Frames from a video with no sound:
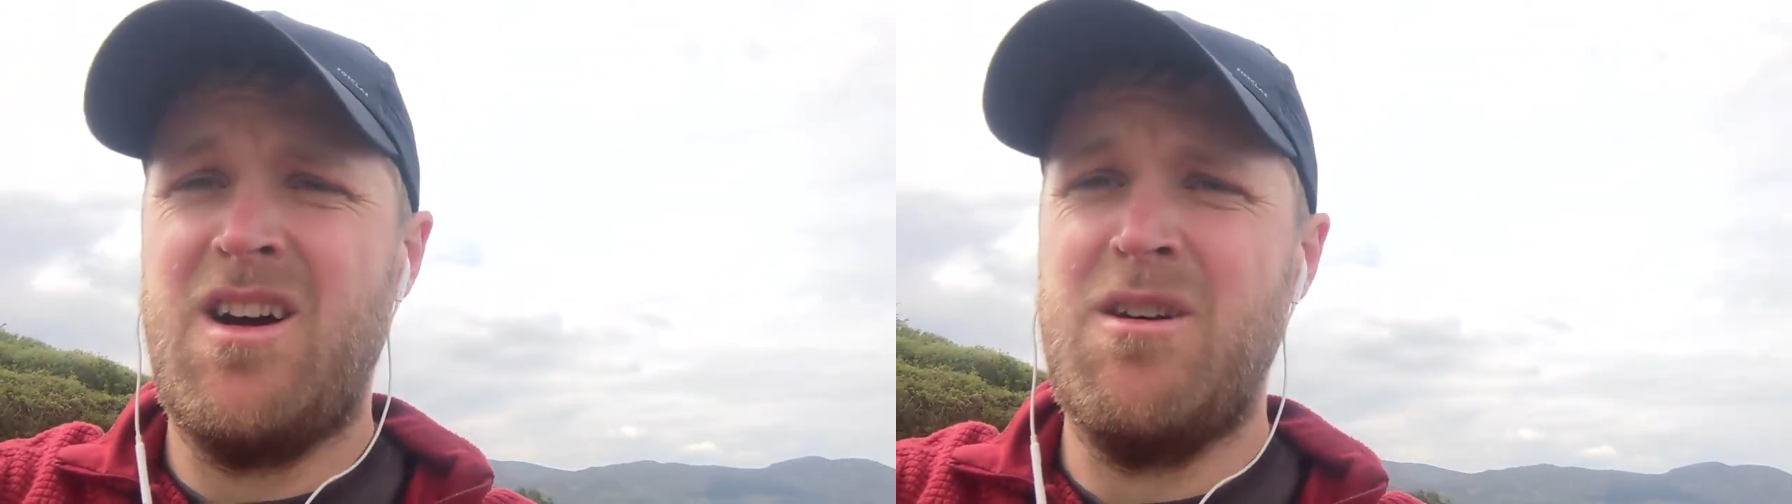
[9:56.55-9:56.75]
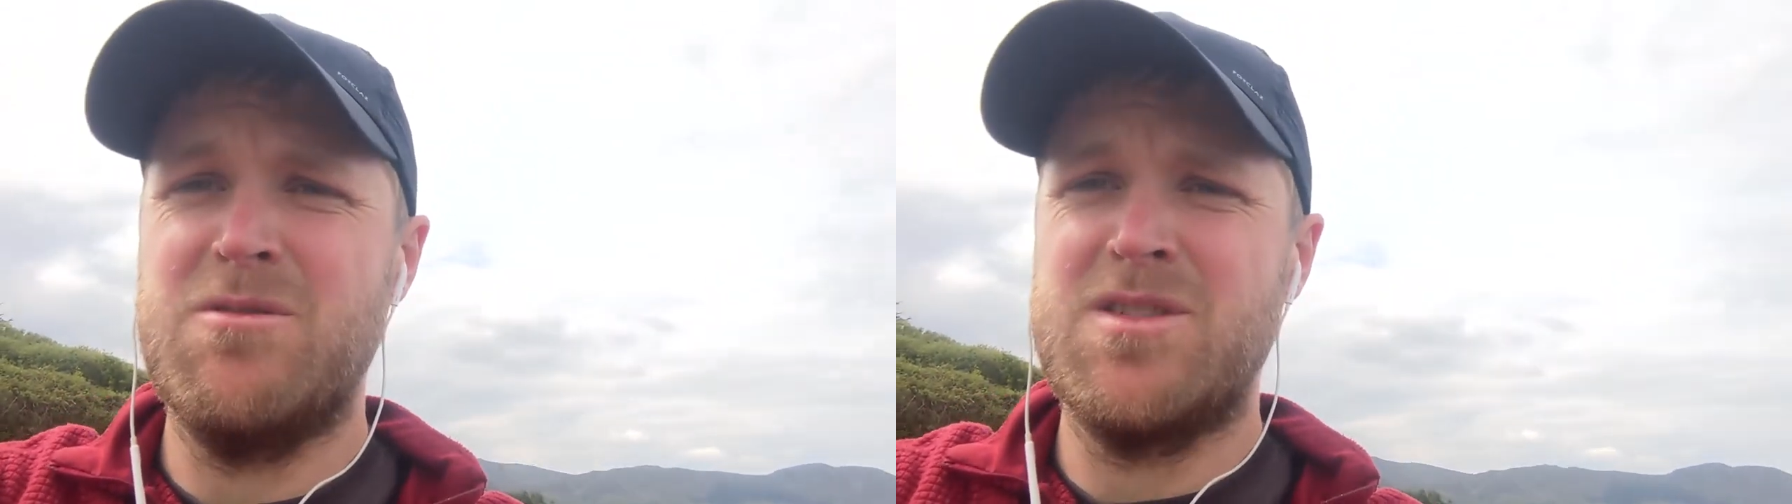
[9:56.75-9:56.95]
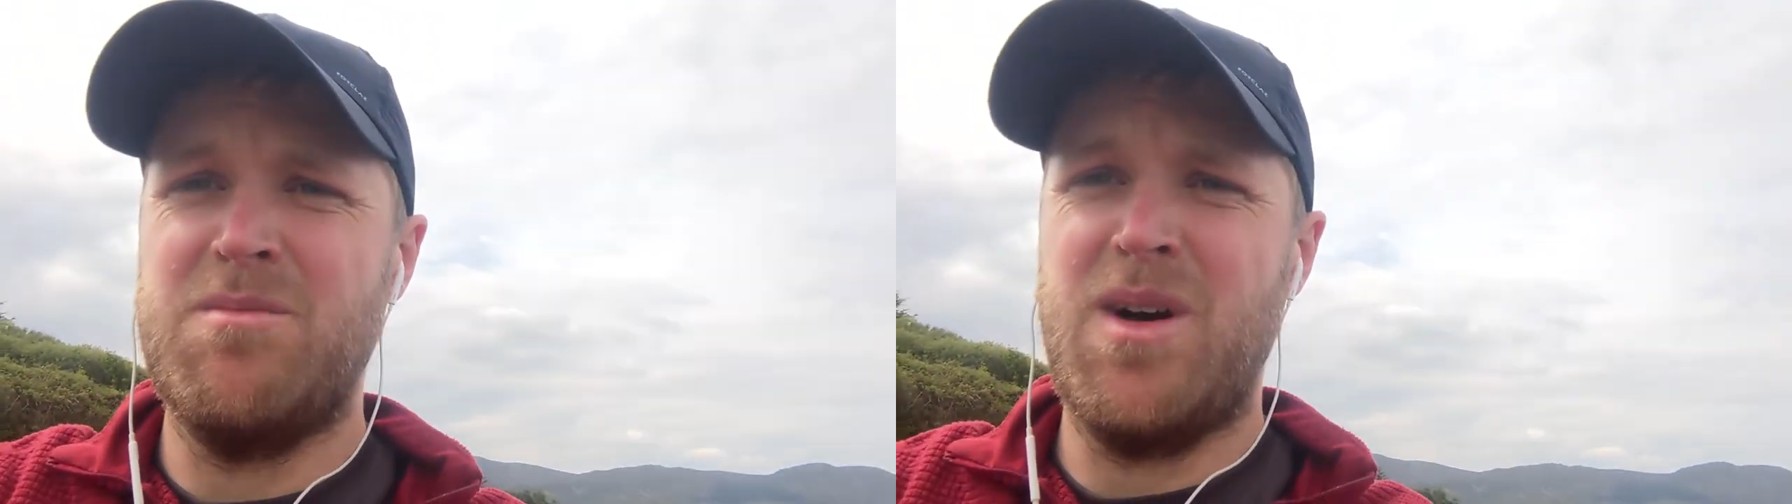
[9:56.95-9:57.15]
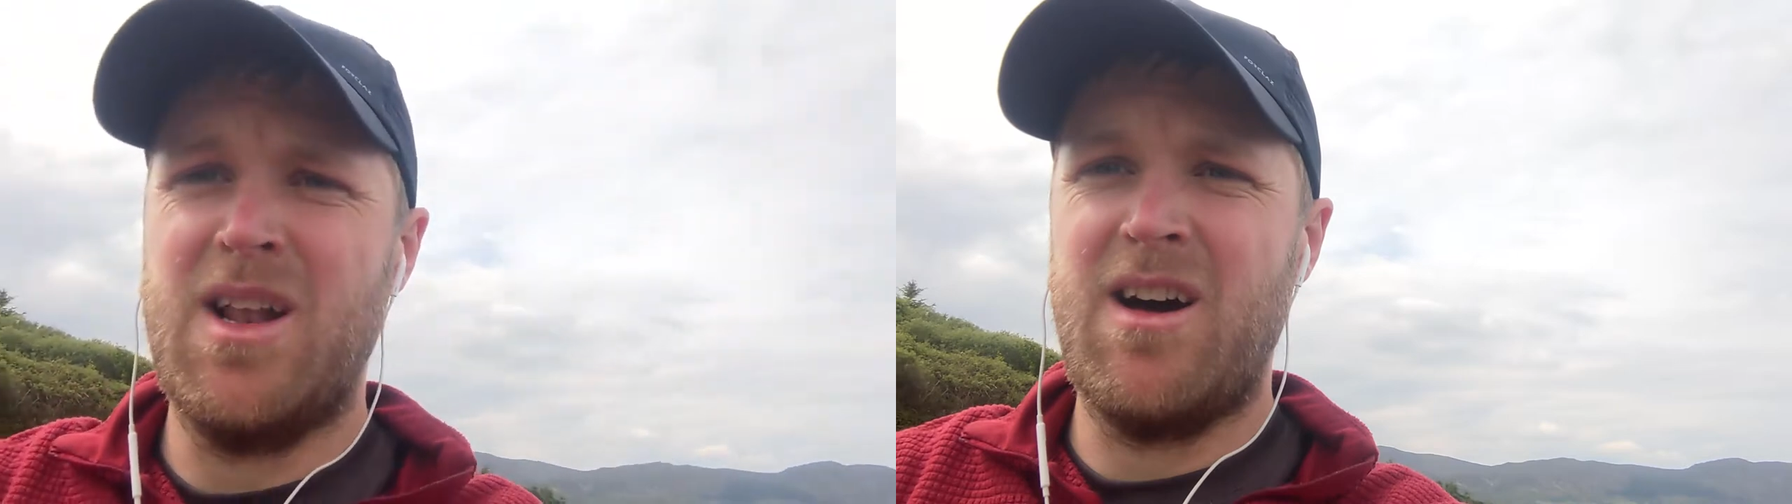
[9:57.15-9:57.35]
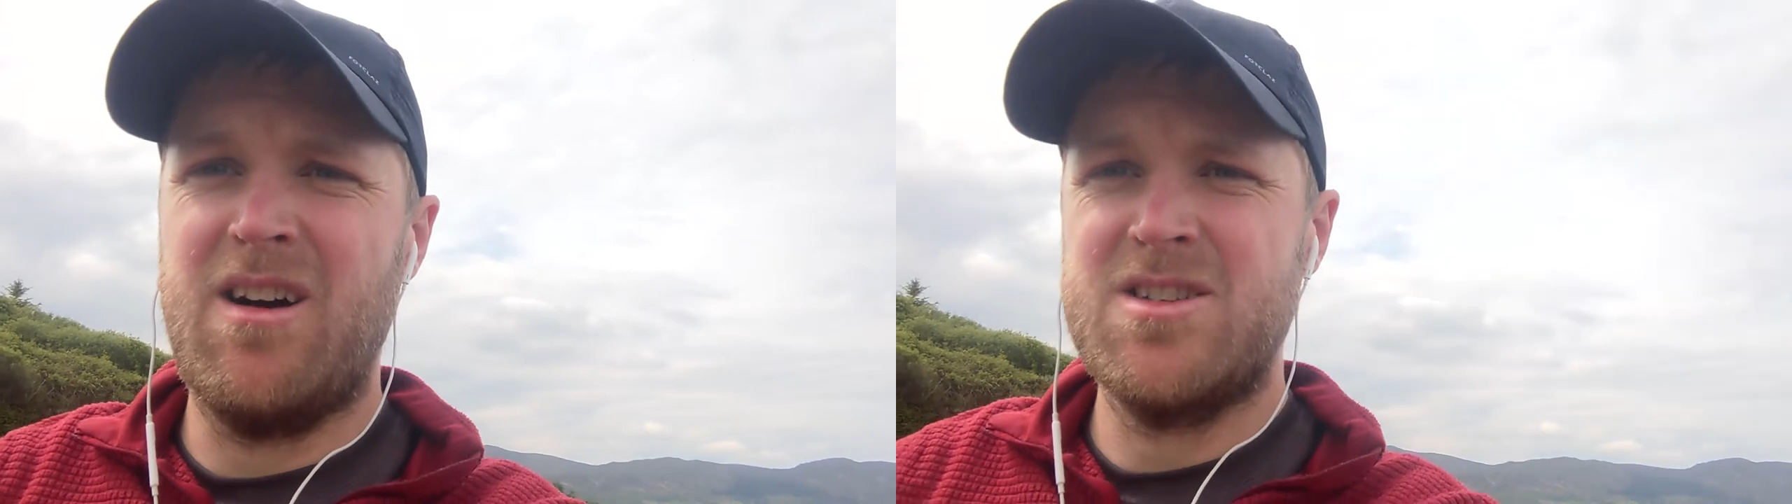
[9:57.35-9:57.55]
I was on my
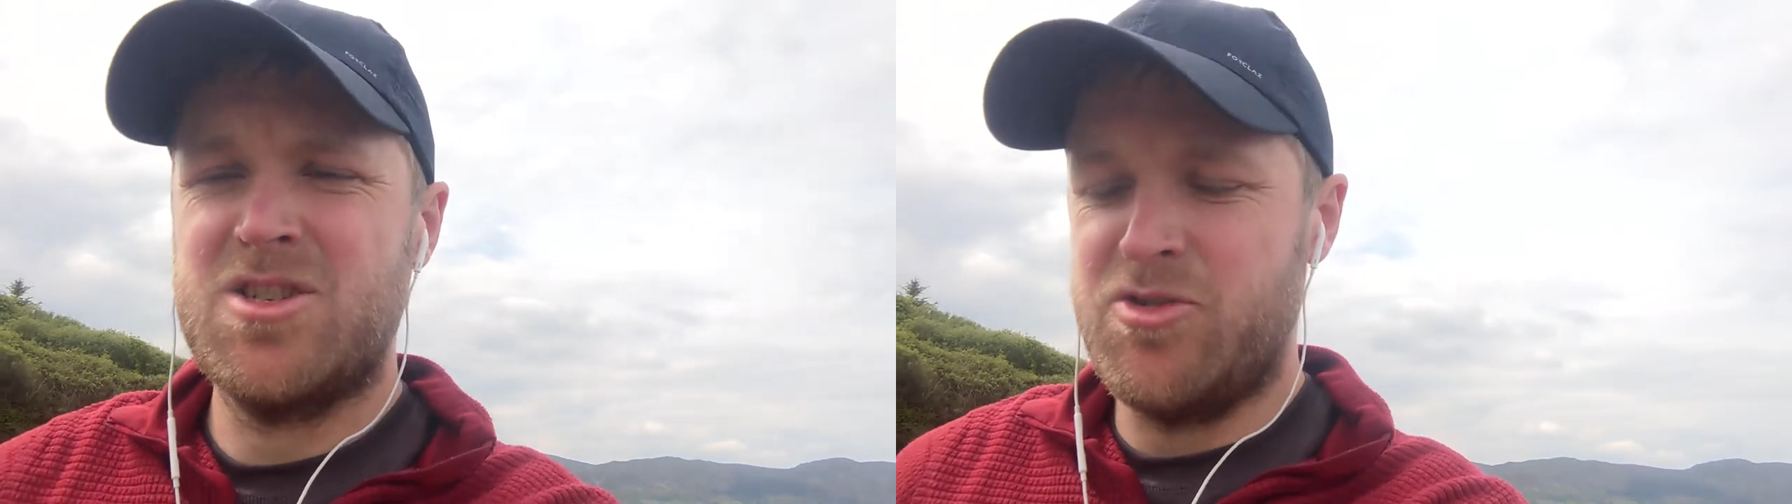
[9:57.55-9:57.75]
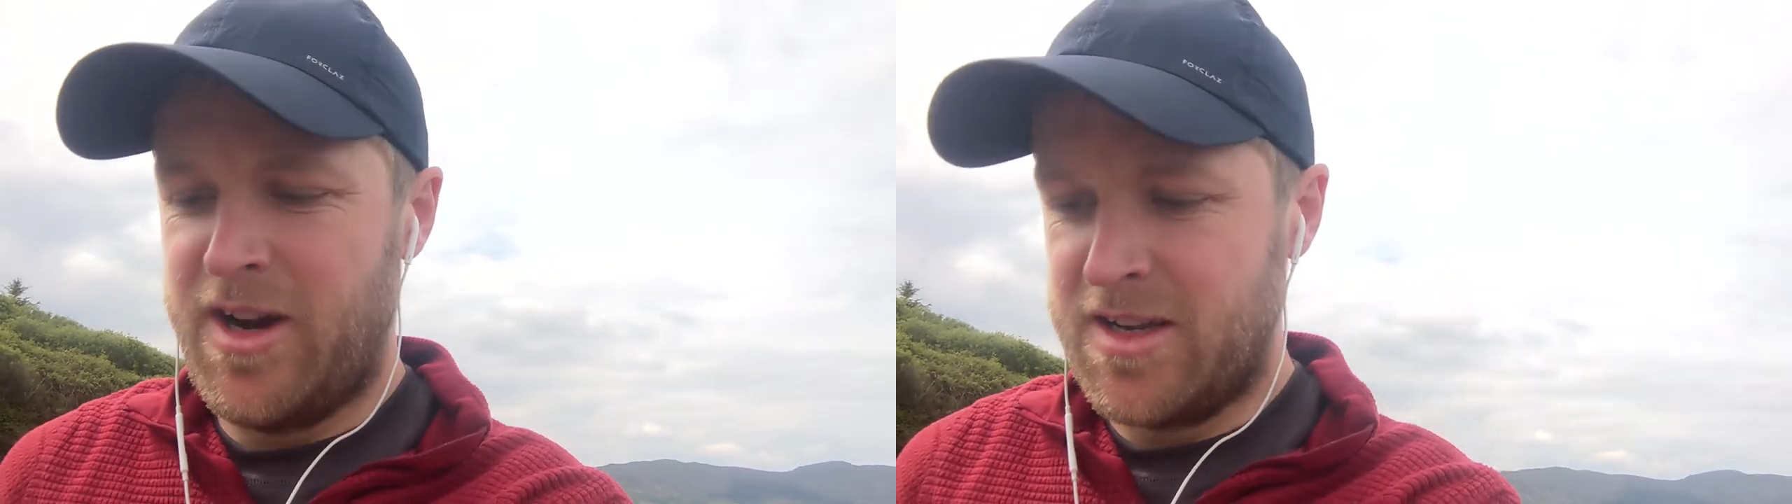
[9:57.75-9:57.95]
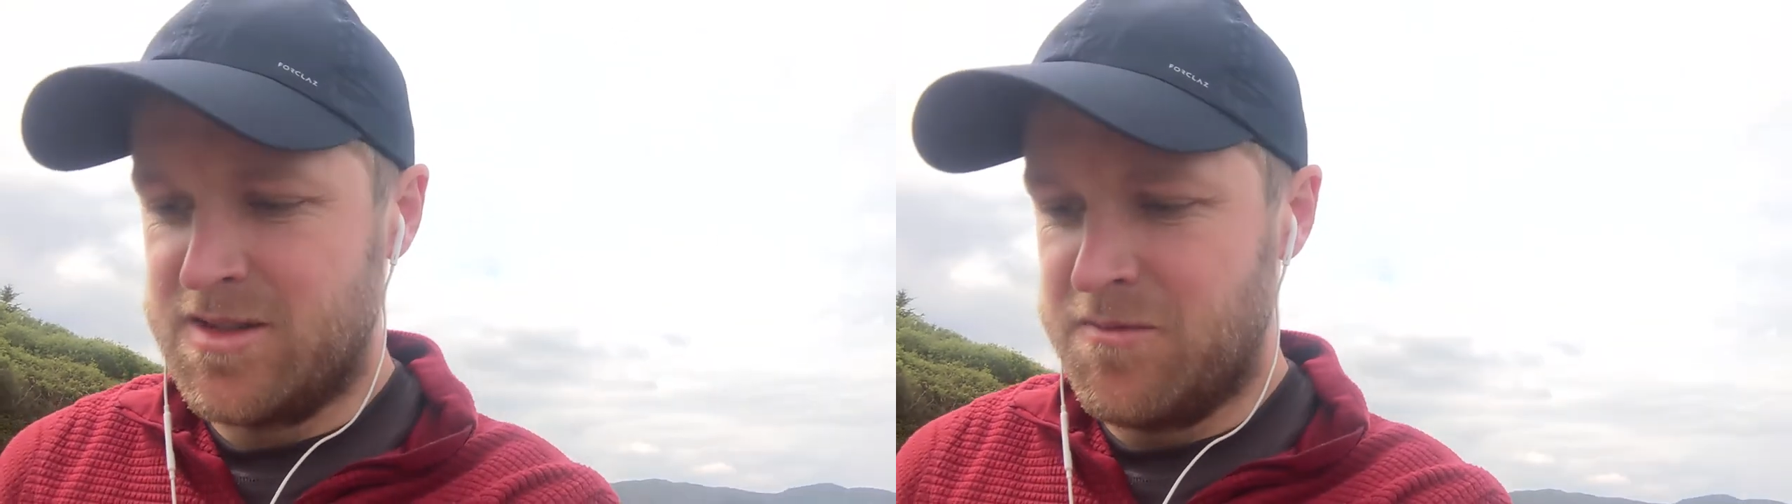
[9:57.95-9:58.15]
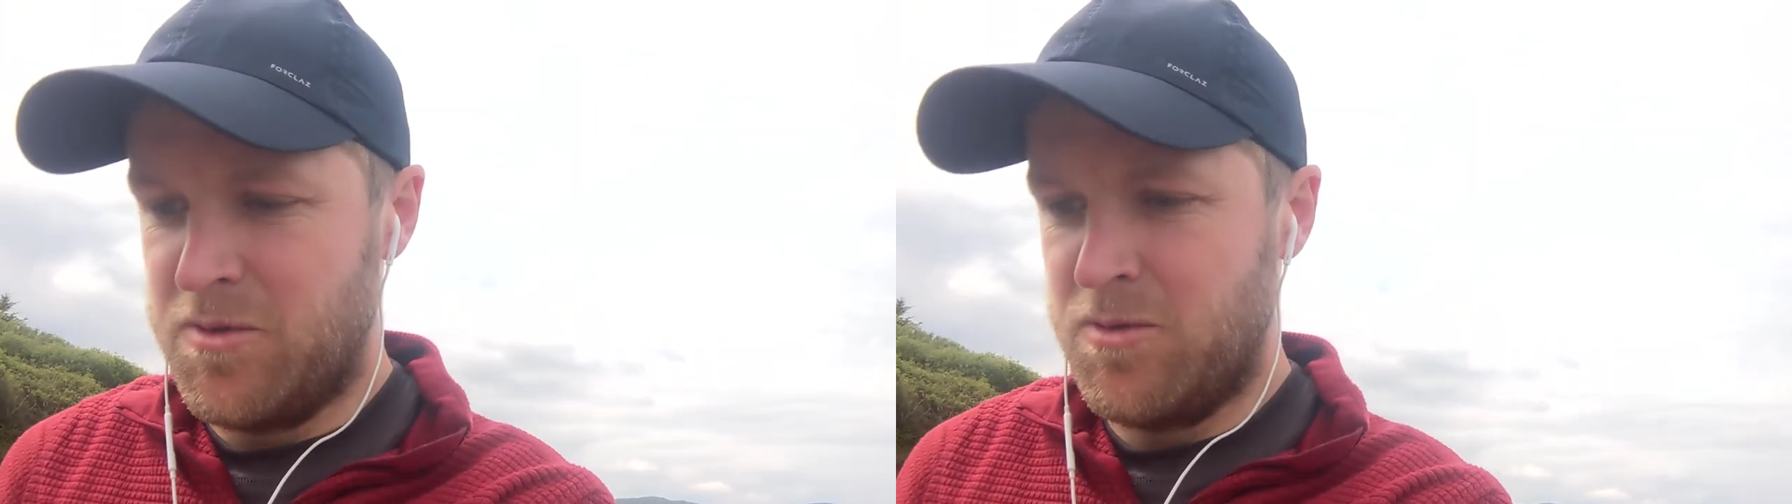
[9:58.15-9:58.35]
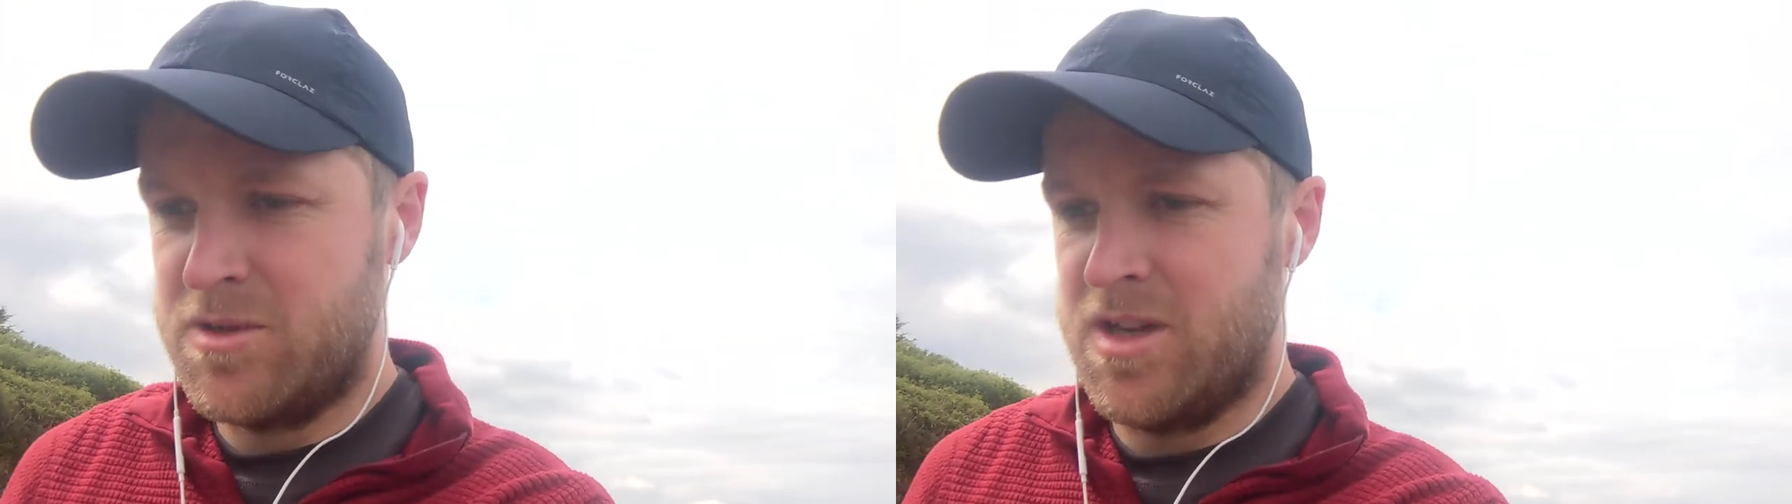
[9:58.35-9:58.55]
last dregs of
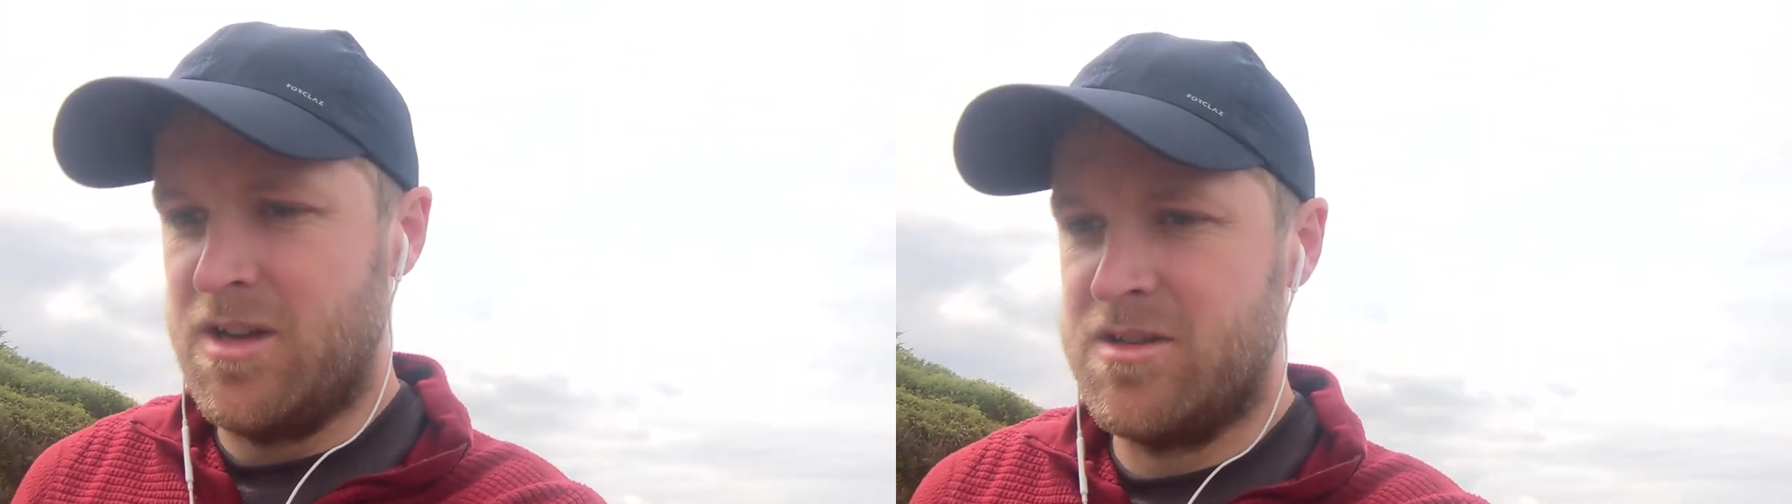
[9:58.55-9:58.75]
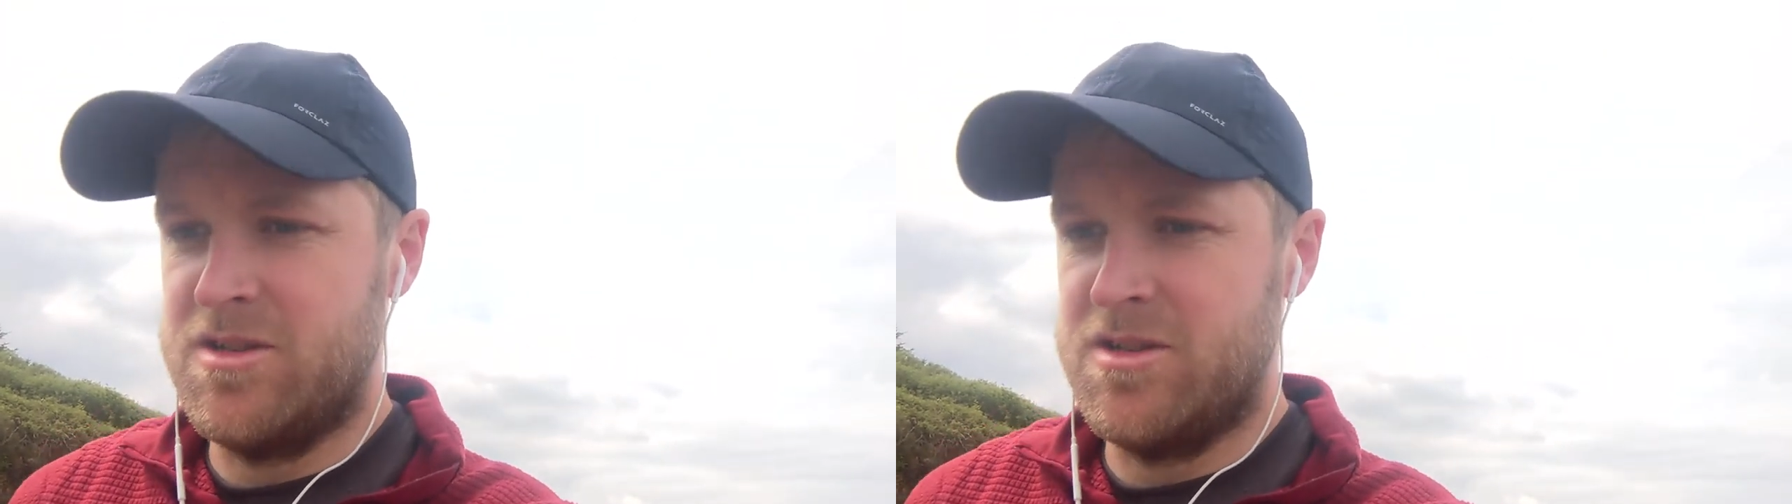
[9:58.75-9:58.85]
water,